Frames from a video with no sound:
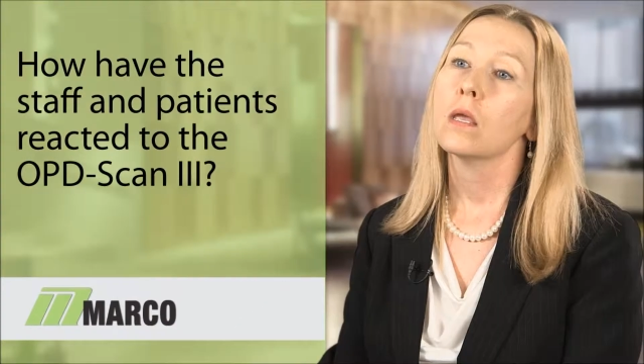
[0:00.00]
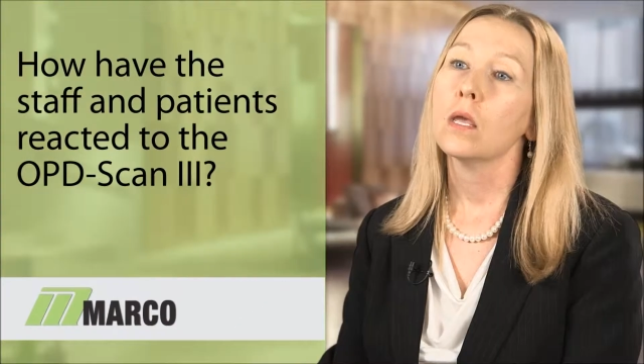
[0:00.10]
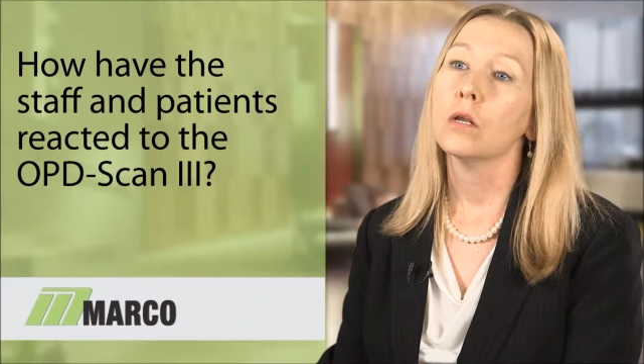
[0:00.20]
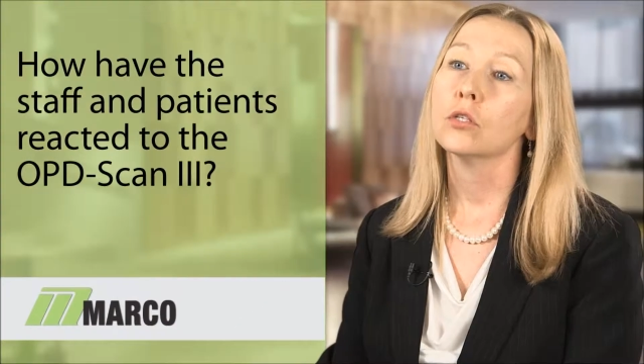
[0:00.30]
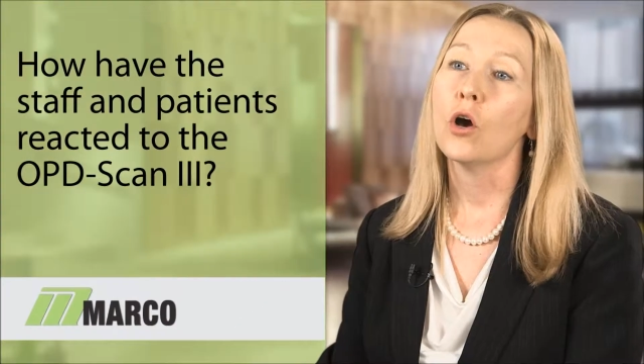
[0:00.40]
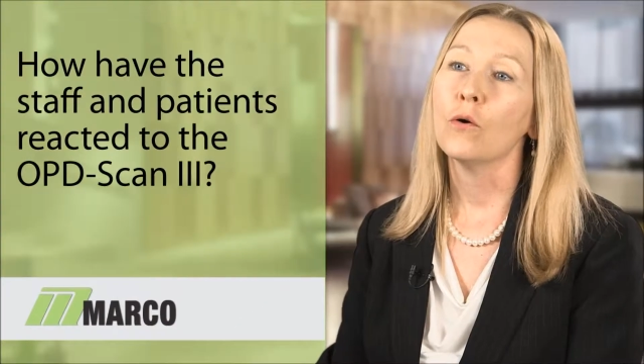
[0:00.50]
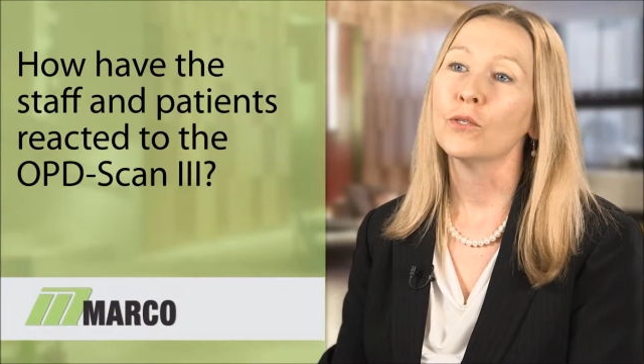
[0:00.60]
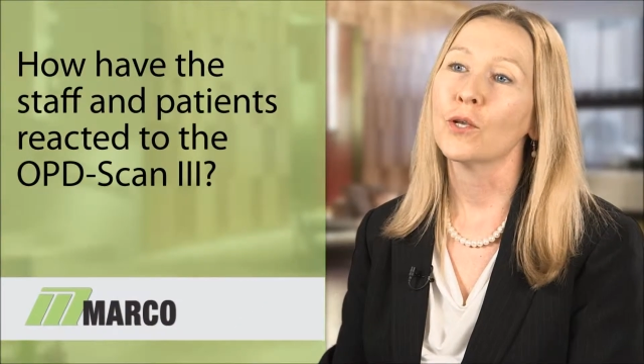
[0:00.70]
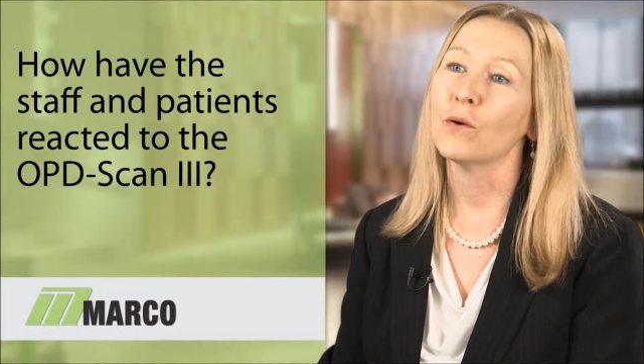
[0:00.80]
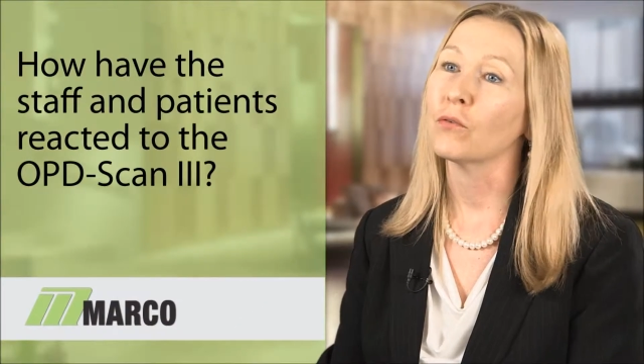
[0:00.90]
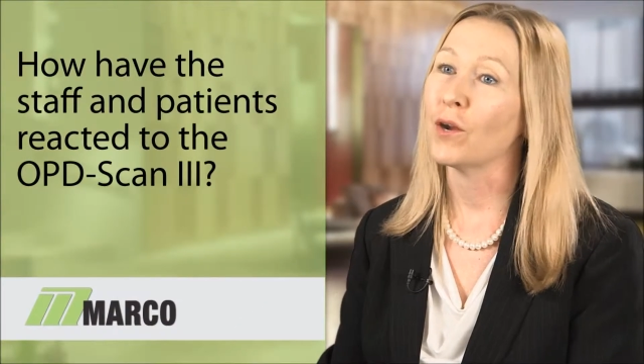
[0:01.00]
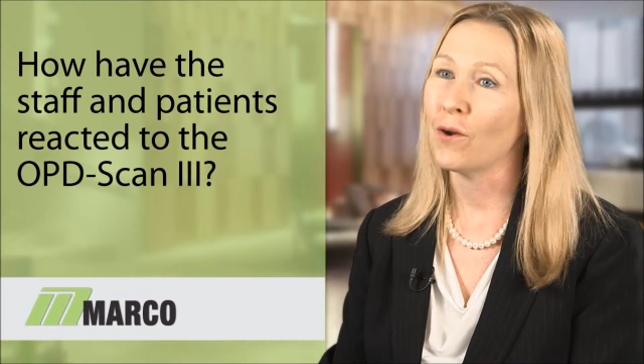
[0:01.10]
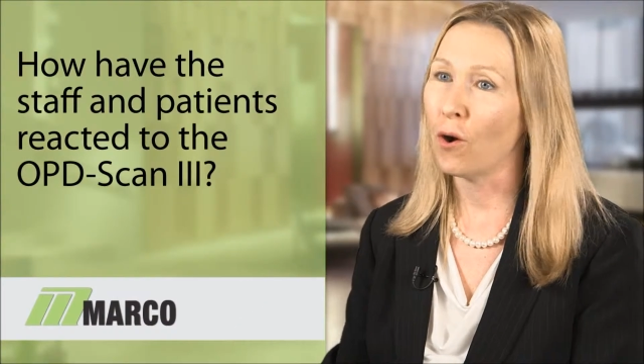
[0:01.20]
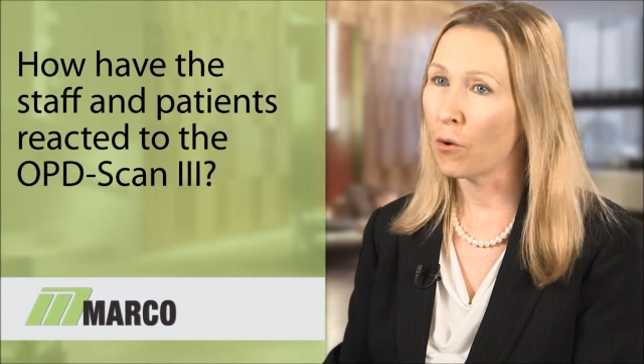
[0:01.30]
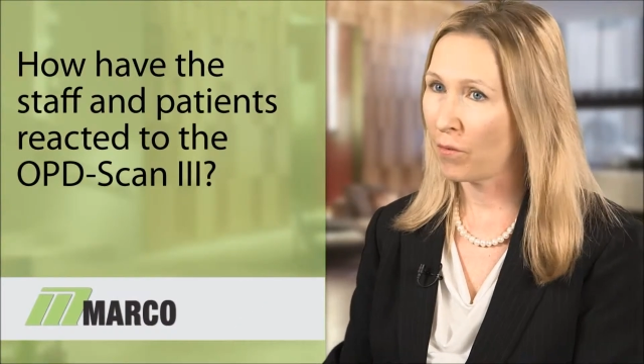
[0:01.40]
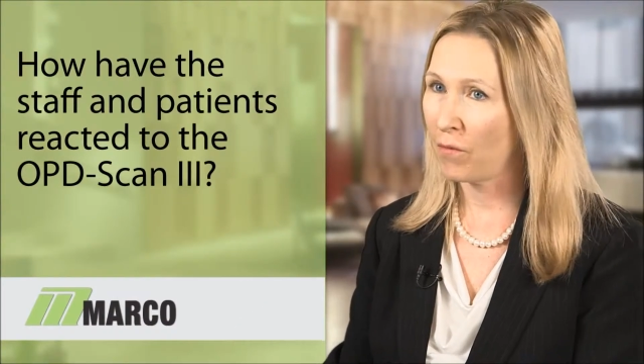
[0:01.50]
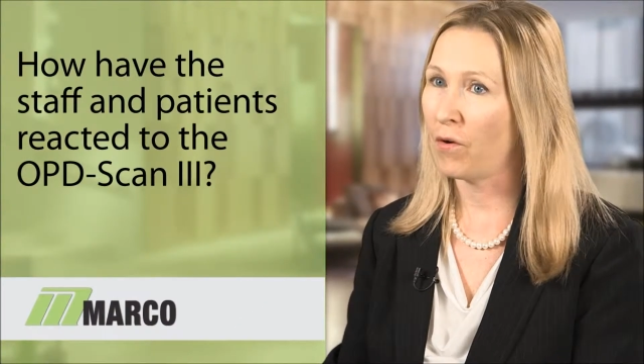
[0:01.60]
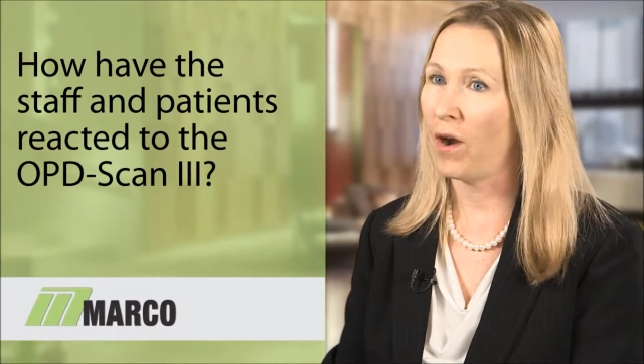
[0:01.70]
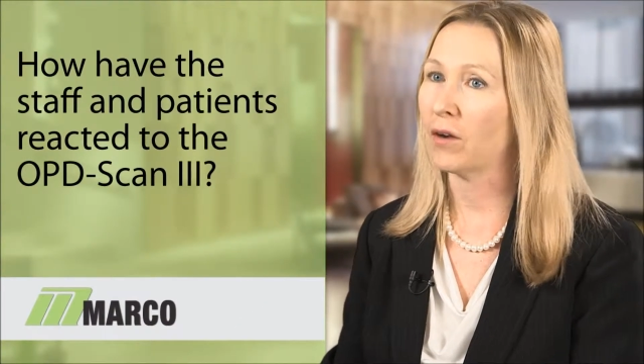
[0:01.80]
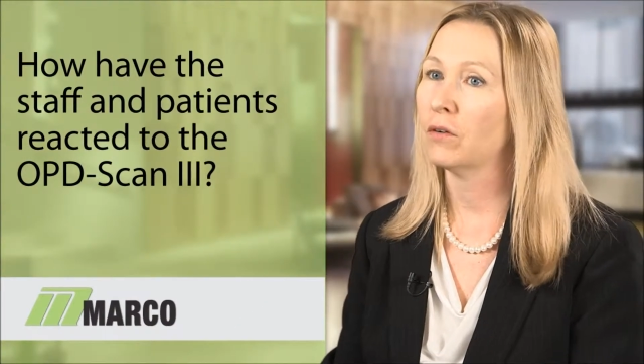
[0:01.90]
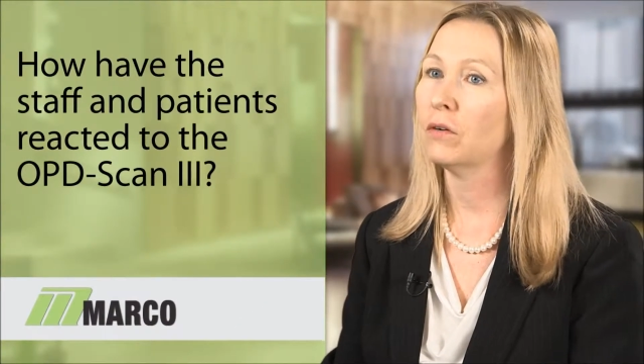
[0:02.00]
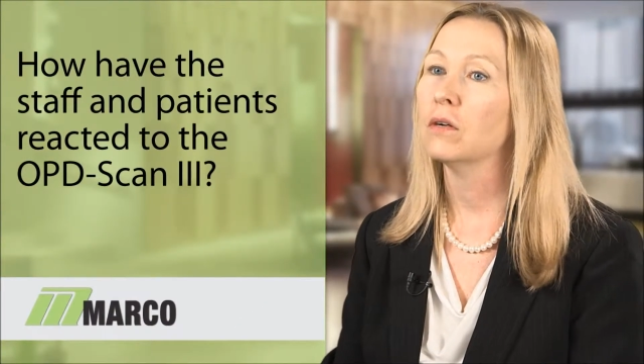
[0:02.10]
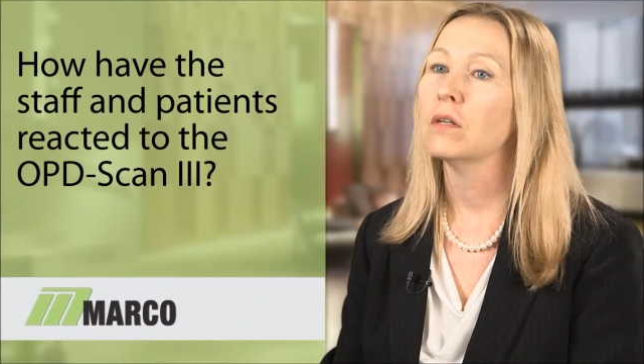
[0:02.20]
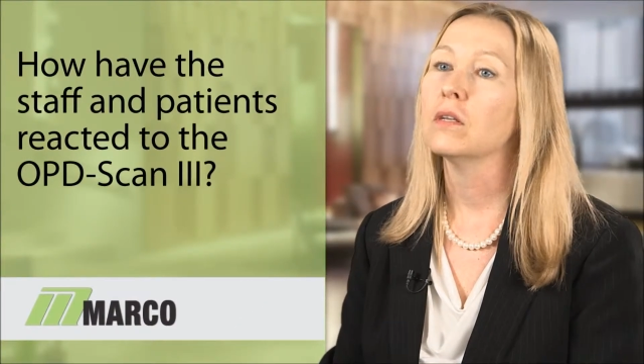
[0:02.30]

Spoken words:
It is also a great autorefractor.